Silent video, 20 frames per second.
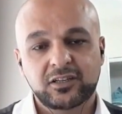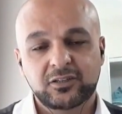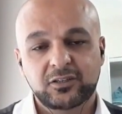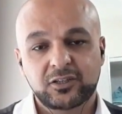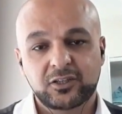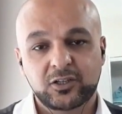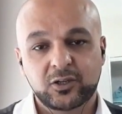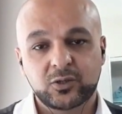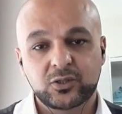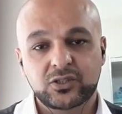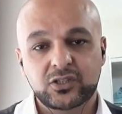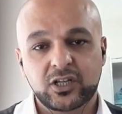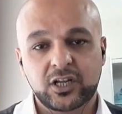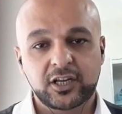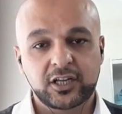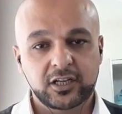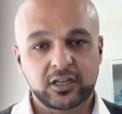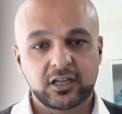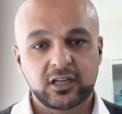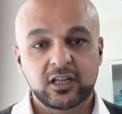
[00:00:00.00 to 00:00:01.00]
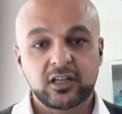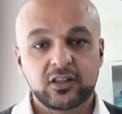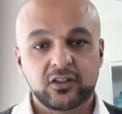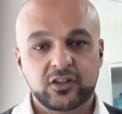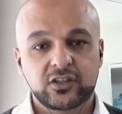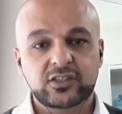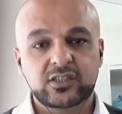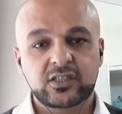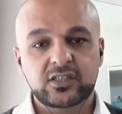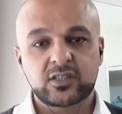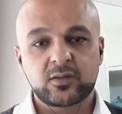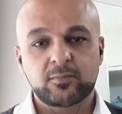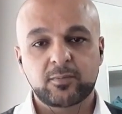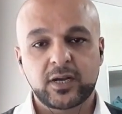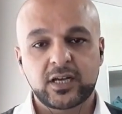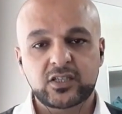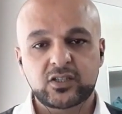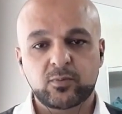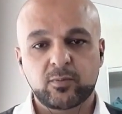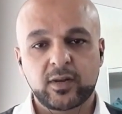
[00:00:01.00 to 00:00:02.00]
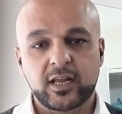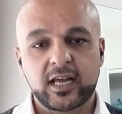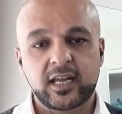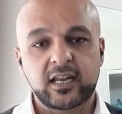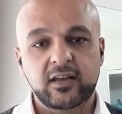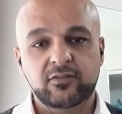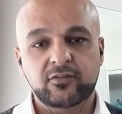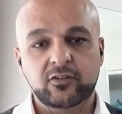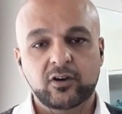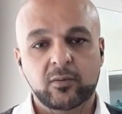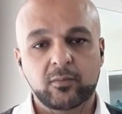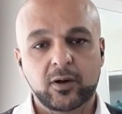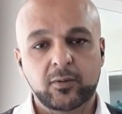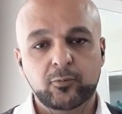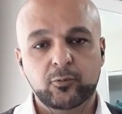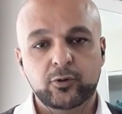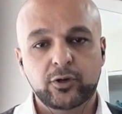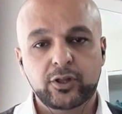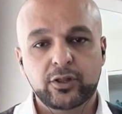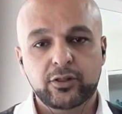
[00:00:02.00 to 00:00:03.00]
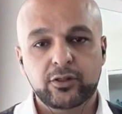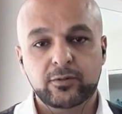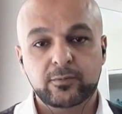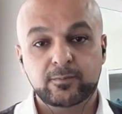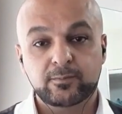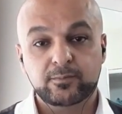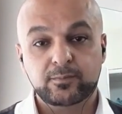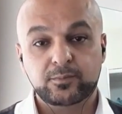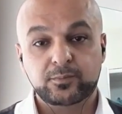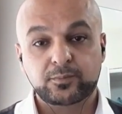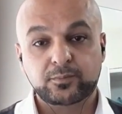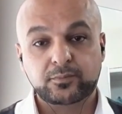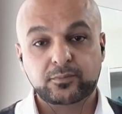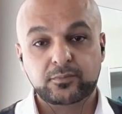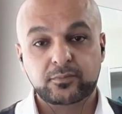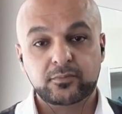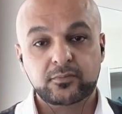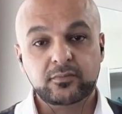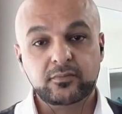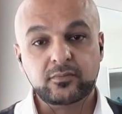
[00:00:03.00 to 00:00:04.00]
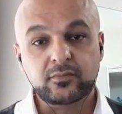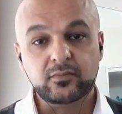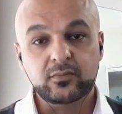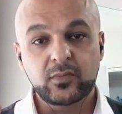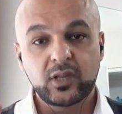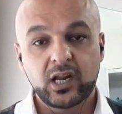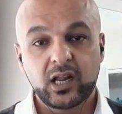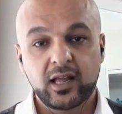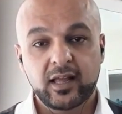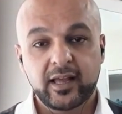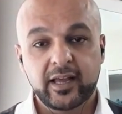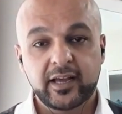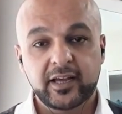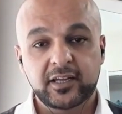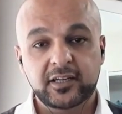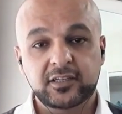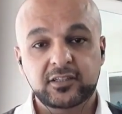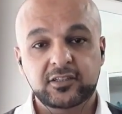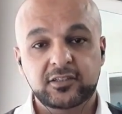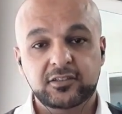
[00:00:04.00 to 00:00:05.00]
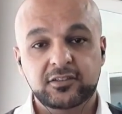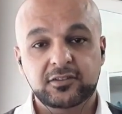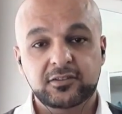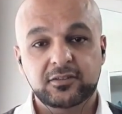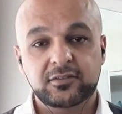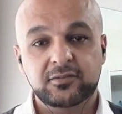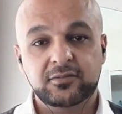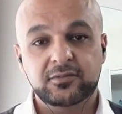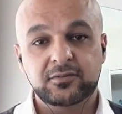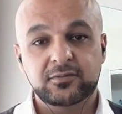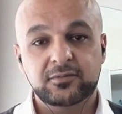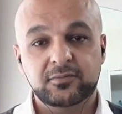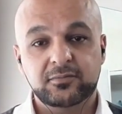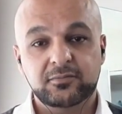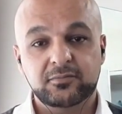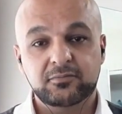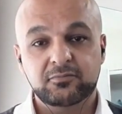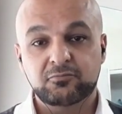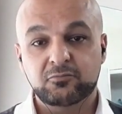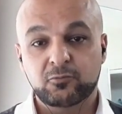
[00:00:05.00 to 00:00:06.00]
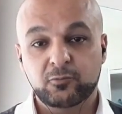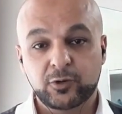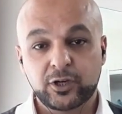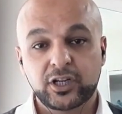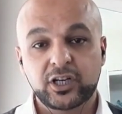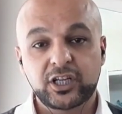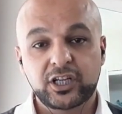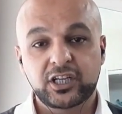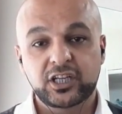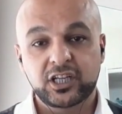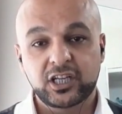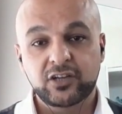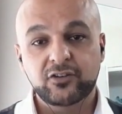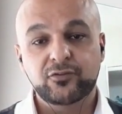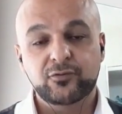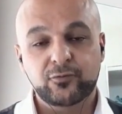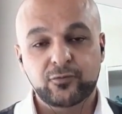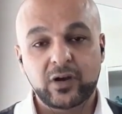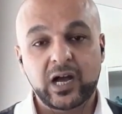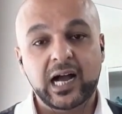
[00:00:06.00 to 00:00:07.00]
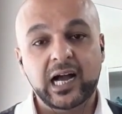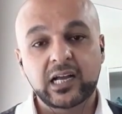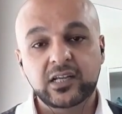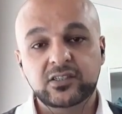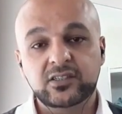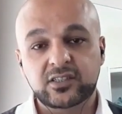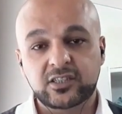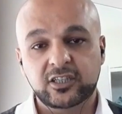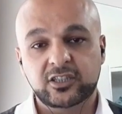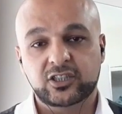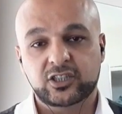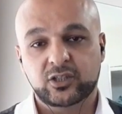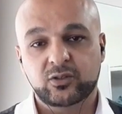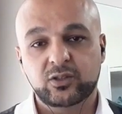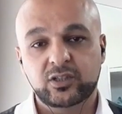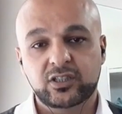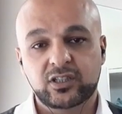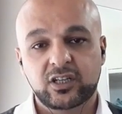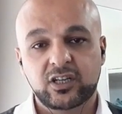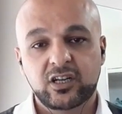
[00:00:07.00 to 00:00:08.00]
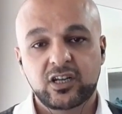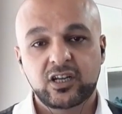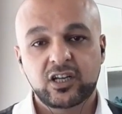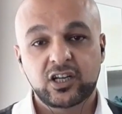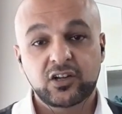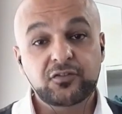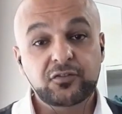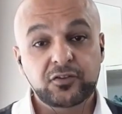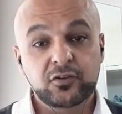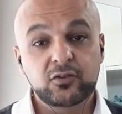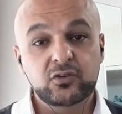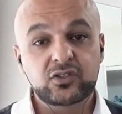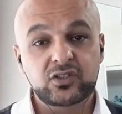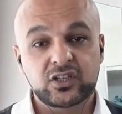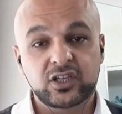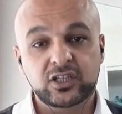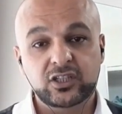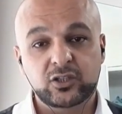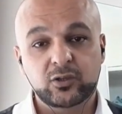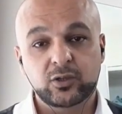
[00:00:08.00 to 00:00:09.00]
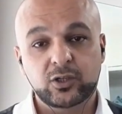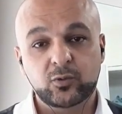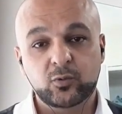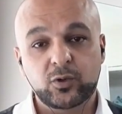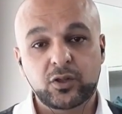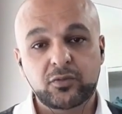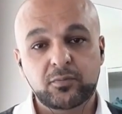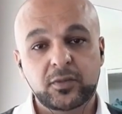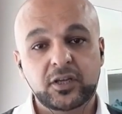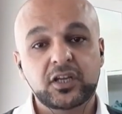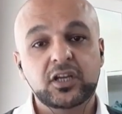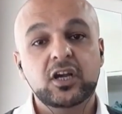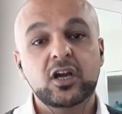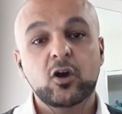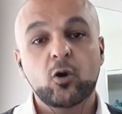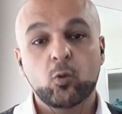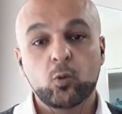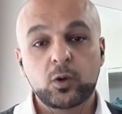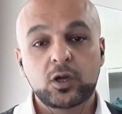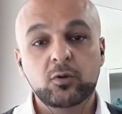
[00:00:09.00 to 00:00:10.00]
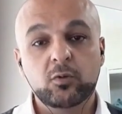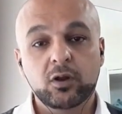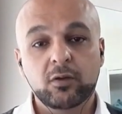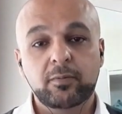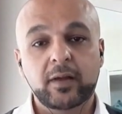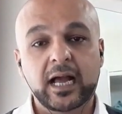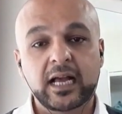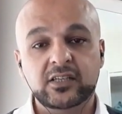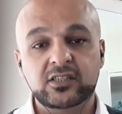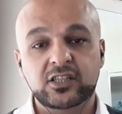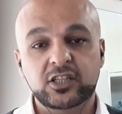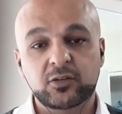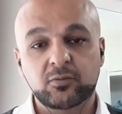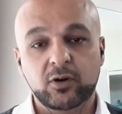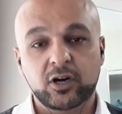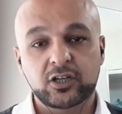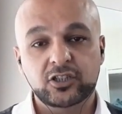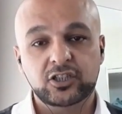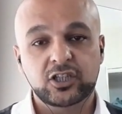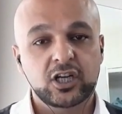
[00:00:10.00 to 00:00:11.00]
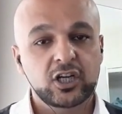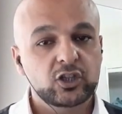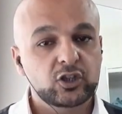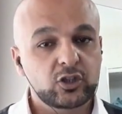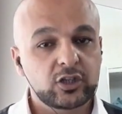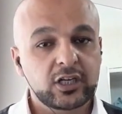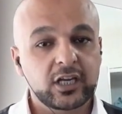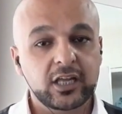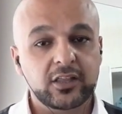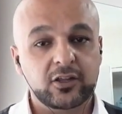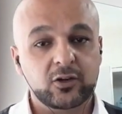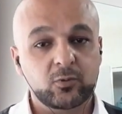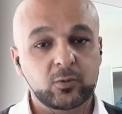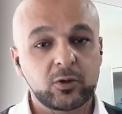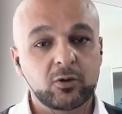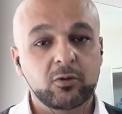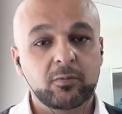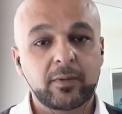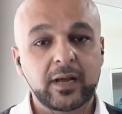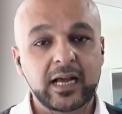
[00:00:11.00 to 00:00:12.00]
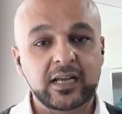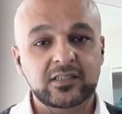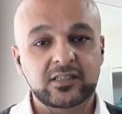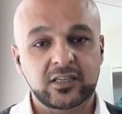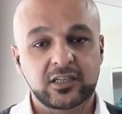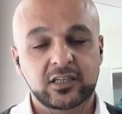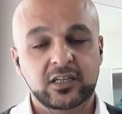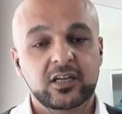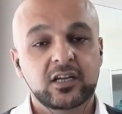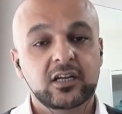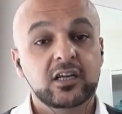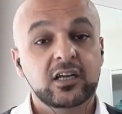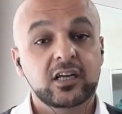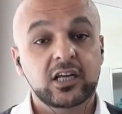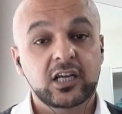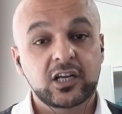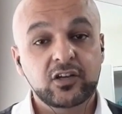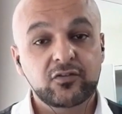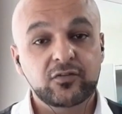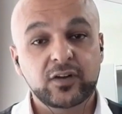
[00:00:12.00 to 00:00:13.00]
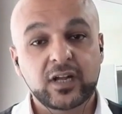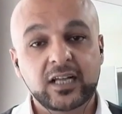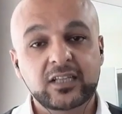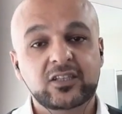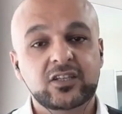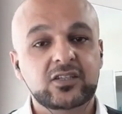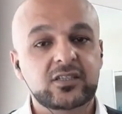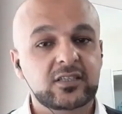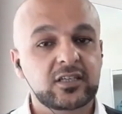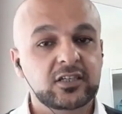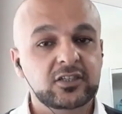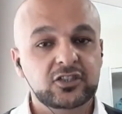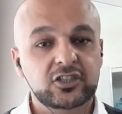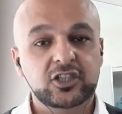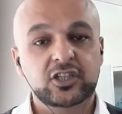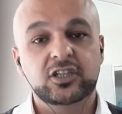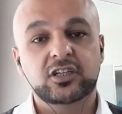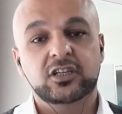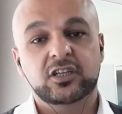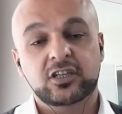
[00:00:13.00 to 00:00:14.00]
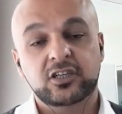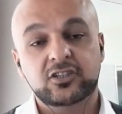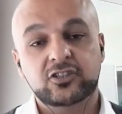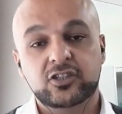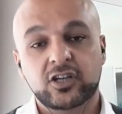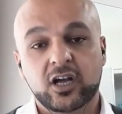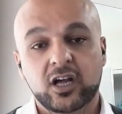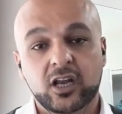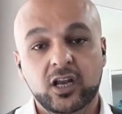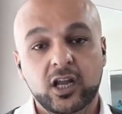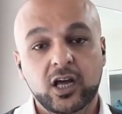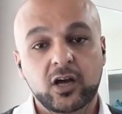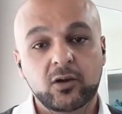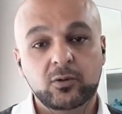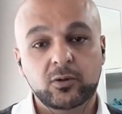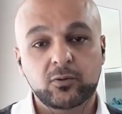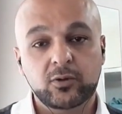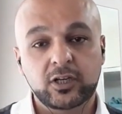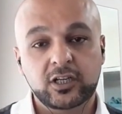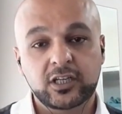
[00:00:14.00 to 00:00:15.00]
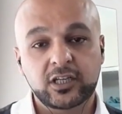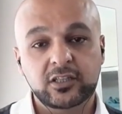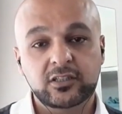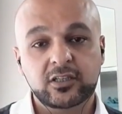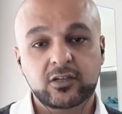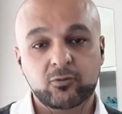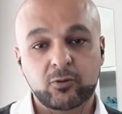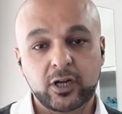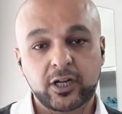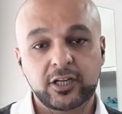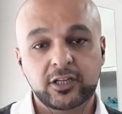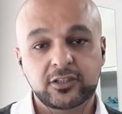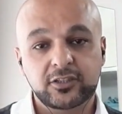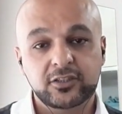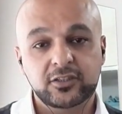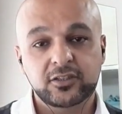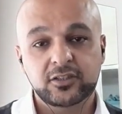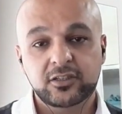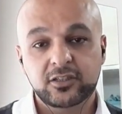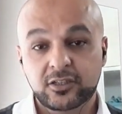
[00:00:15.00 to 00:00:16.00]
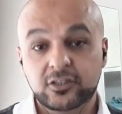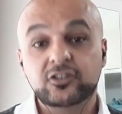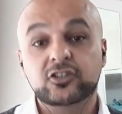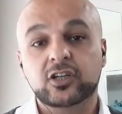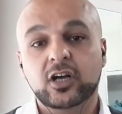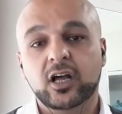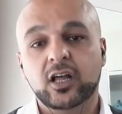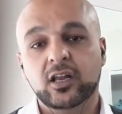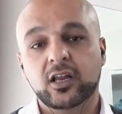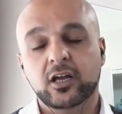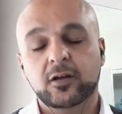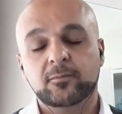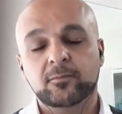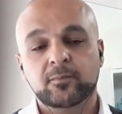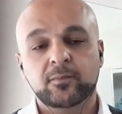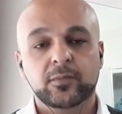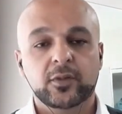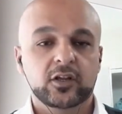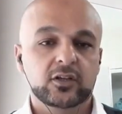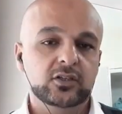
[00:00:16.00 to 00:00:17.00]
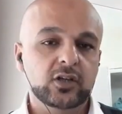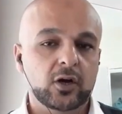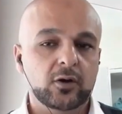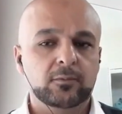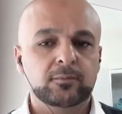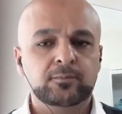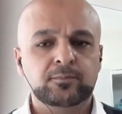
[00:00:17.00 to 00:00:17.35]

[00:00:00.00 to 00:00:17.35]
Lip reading: your study. This is the best plan I've come up with. And really, if I stick to it, if you stick to it with me, we will pass NEBOSH. Together, we will pass it. If not distinction, inshallah, we will get credit. inshallah. So,